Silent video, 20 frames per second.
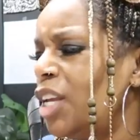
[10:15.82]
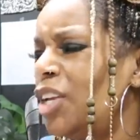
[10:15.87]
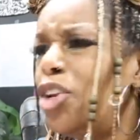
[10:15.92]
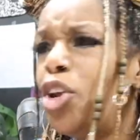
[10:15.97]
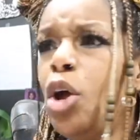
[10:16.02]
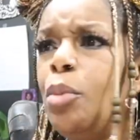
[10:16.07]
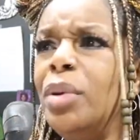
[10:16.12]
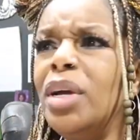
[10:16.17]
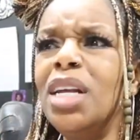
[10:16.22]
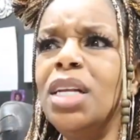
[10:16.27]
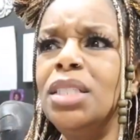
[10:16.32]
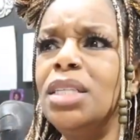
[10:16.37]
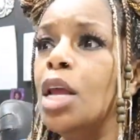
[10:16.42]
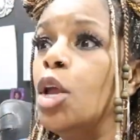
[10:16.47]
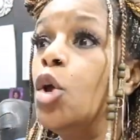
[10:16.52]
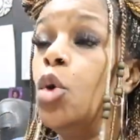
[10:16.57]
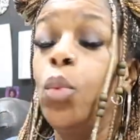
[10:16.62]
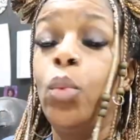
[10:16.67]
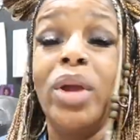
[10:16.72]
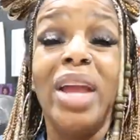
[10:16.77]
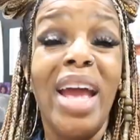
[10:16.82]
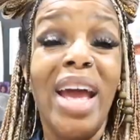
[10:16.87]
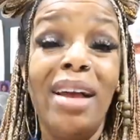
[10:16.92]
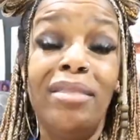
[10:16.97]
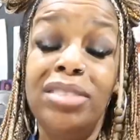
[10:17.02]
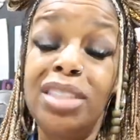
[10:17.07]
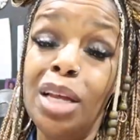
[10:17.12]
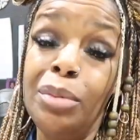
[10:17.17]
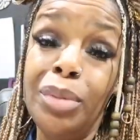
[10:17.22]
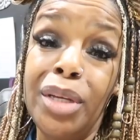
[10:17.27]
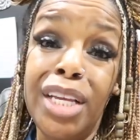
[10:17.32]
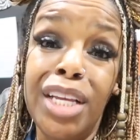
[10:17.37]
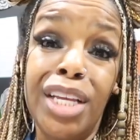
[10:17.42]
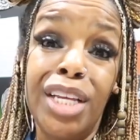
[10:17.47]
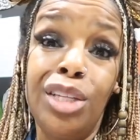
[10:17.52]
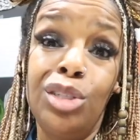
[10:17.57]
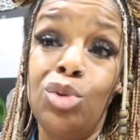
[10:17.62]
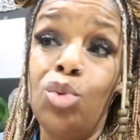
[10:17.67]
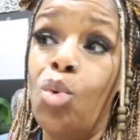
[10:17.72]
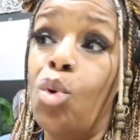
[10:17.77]
you know, because we have some
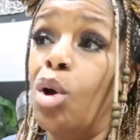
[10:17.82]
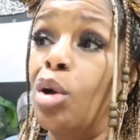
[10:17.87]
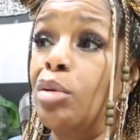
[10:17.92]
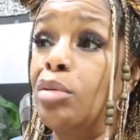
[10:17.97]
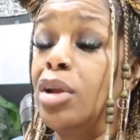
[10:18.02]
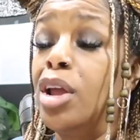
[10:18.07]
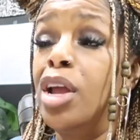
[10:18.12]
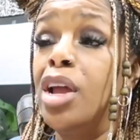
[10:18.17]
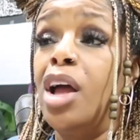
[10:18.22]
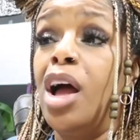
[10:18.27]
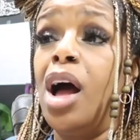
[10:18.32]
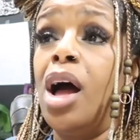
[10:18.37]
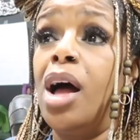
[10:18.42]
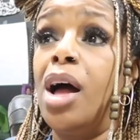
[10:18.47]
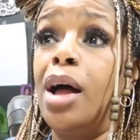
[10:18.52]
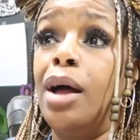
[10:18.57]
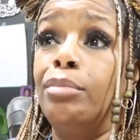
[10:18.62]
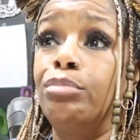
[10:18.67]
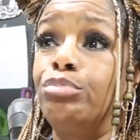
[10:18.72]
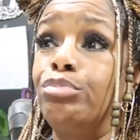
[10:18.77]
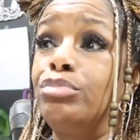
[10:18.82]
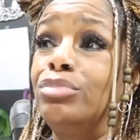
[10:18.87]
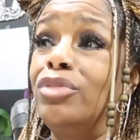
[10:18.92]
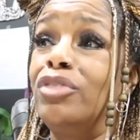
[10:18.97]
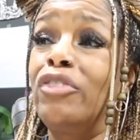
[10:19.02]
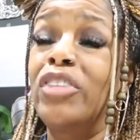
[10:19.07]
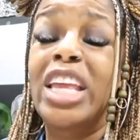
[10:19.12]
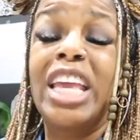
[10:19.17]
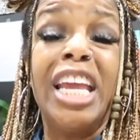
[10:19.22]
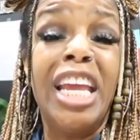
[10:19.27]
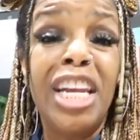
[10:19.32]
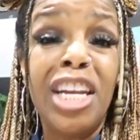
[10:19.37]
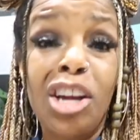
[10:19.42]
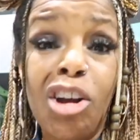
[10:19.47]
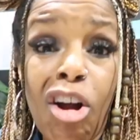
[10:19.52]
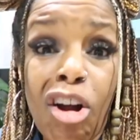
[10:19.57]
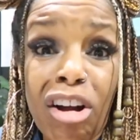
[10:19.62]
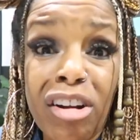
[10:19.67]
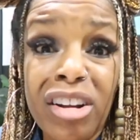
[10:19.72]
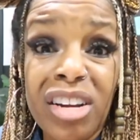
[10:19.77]
kids who are um,
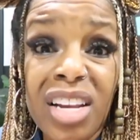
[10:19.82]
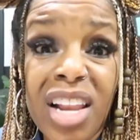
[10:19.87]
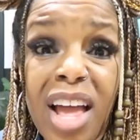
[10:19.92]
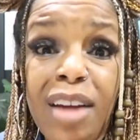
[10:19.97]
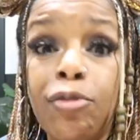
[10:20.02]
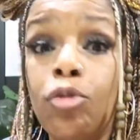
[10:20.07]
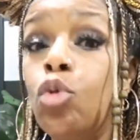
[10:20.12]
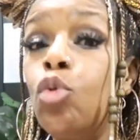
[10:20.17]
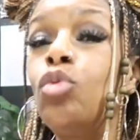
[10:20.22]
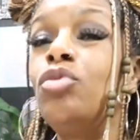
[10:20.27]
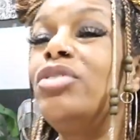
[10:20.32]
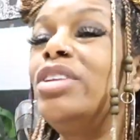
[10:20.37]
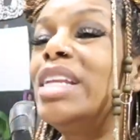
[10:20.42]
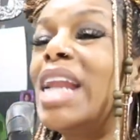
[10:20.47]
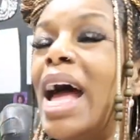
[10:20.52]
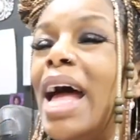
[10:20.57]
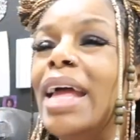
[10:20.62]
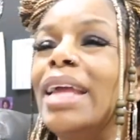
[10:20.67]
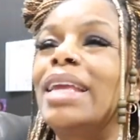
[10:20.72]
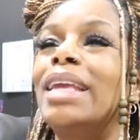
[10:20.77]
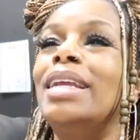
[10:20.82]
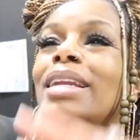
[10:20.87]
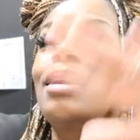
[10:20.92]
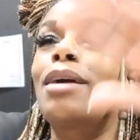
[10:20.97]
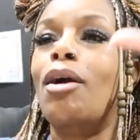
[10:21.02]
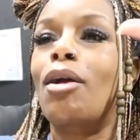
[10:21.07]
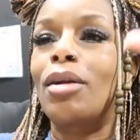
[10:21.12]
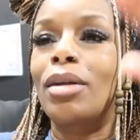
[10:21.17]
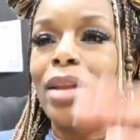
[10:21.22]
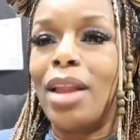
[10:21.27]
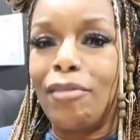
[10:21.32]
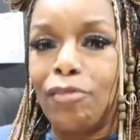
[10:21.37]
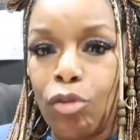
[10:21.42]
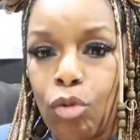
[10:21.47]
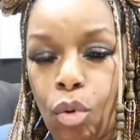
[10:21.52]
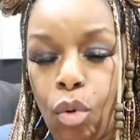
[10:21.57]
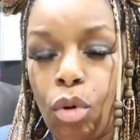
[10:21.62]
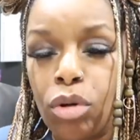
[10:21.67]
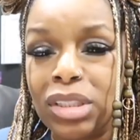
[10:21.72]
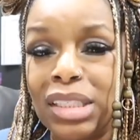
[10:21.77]
kindergarten level, not kindergarten
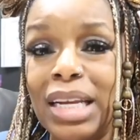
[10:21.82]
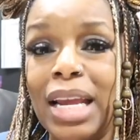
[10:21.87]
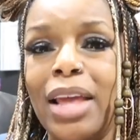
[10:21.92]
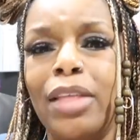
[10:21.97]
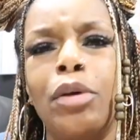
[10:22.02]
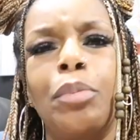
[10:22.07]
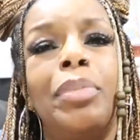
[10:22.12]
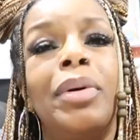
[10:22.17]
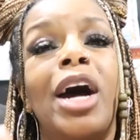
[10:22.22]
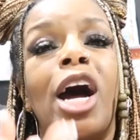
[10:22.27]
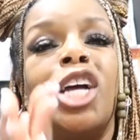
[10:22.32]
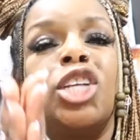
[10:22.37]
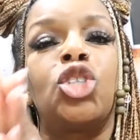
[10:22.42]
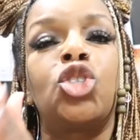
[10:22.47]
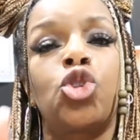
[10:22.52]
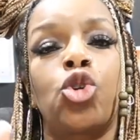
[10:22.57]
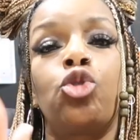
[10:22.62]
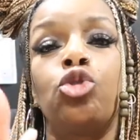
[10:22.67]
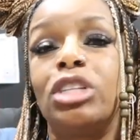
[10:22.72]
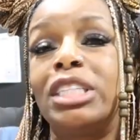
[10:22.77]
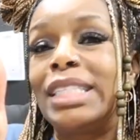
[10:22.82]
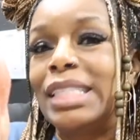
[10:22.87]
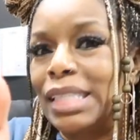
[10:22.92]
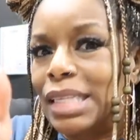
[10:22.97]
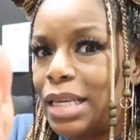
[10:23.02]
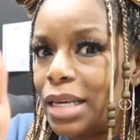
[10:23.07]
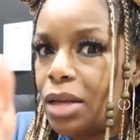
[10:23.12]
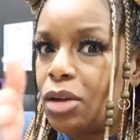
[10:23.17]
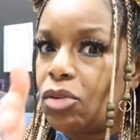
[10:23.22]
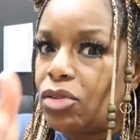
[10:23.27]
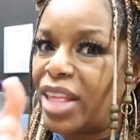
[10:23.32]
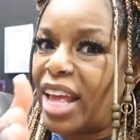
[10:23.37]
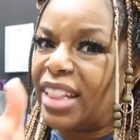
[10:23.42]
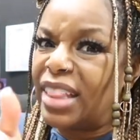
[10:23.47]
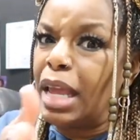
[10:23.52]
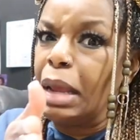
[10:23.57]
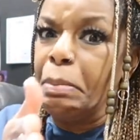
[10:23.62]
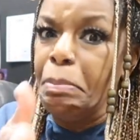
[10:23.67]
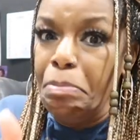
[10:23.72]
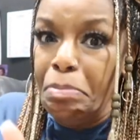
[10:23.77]
level altogether, but a certain skill
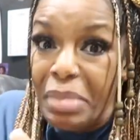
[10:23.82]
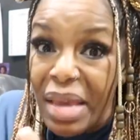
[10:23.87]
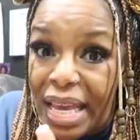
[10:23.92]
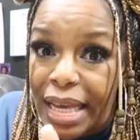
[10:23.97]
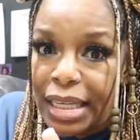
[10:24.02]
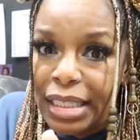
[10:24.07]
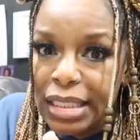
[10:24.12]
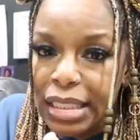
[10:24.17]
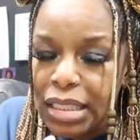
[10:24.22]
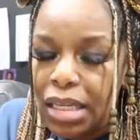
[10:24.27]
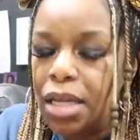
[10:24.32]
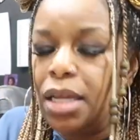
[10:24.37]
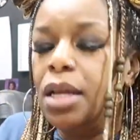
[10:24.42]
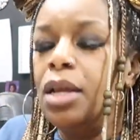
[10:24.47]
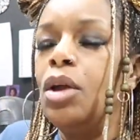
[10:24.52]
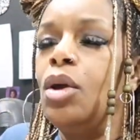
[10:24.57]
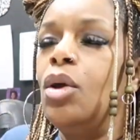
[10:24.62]
that they missed.